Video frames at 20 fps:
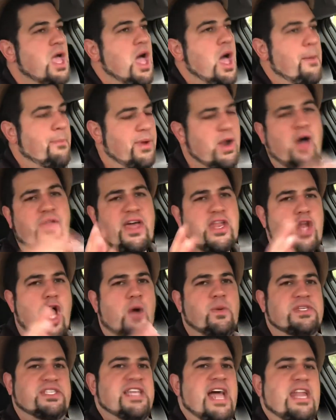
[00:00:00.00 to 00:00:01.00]
all that
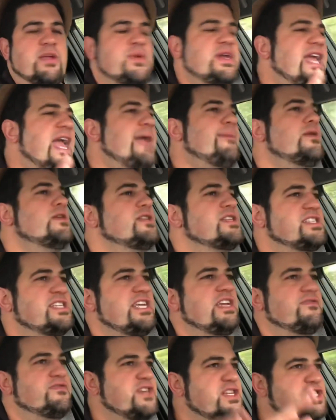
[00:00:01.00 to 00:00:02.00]
notwithstanding, we came here to see
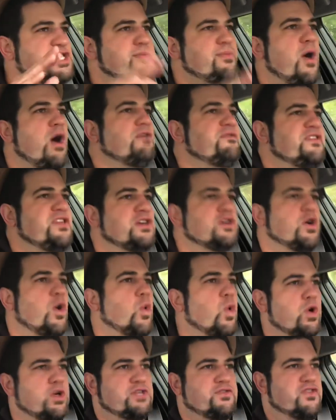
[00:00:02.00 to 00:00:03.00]
if this small vehicle
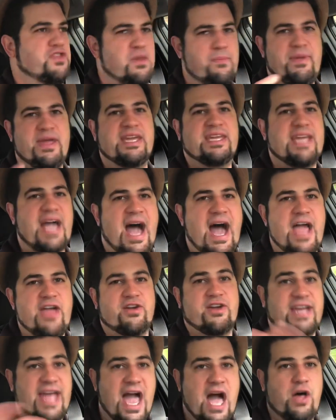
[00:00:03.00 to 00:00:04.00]
works for the big guy or
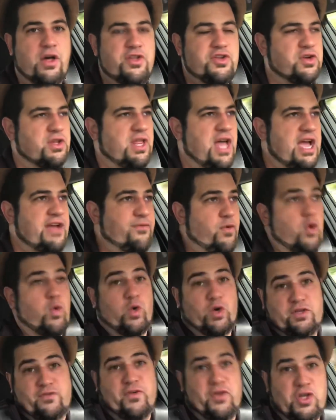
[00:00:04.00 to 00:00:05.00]
gal in your life, or
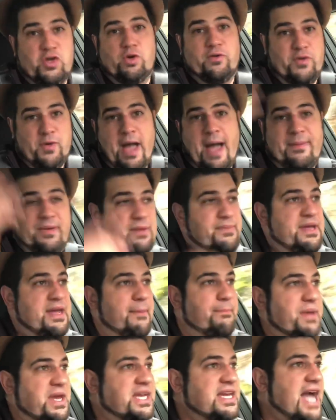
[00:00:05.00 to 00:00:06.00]
works for you if you happen to be a
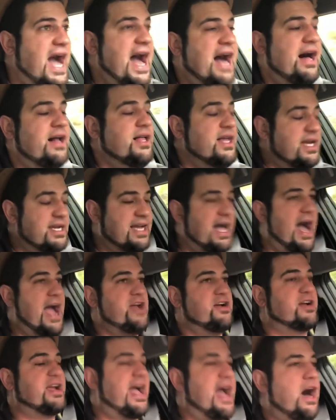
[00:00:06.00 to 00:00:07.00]
big guy or
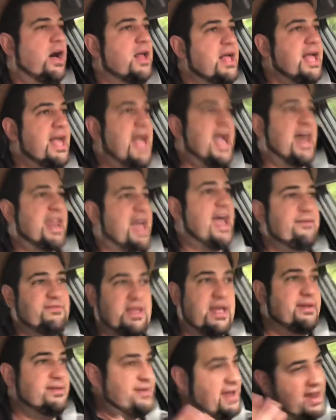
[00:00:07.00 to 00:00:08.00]
gal. And I
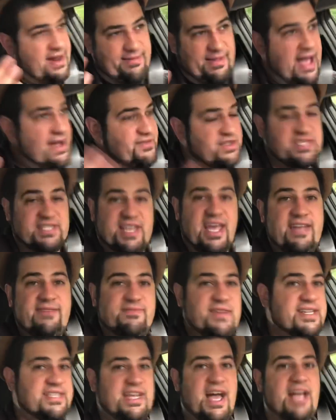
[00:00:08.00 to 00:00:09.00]
have to say,
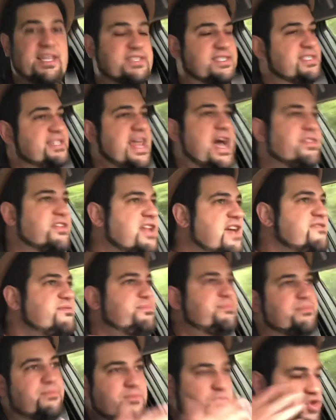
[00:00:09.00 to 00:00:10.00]
it does. Now that
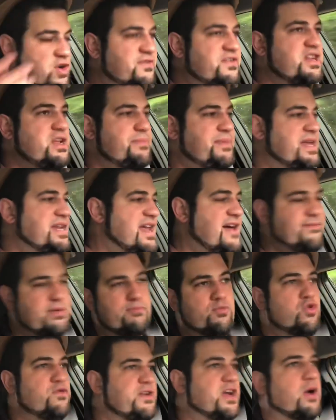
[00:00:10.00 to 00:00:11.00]
I've driven it a bit and I've been
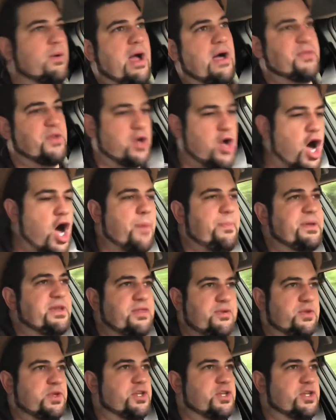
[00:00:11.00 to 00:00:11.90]
moving around the cockpit through the